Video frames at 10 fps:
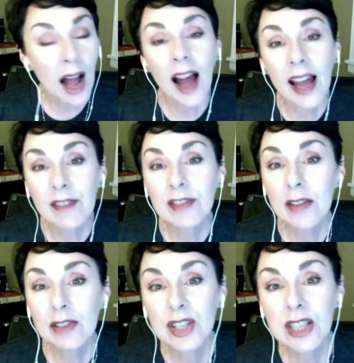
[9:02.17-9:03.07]
have never
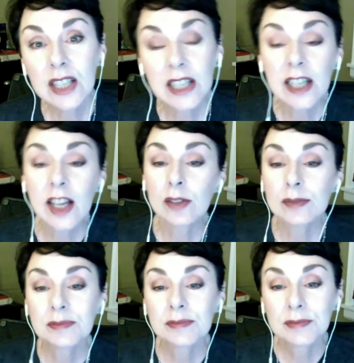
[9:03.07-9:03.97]
seen an ego.
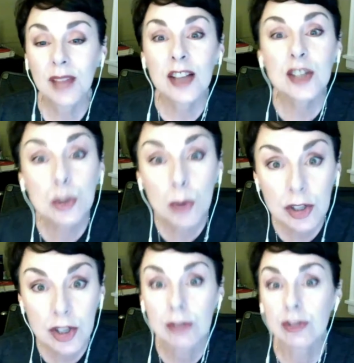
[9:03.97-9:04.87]
I swear to
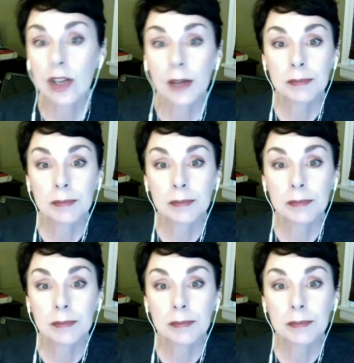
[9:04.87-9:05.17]
you, Jim,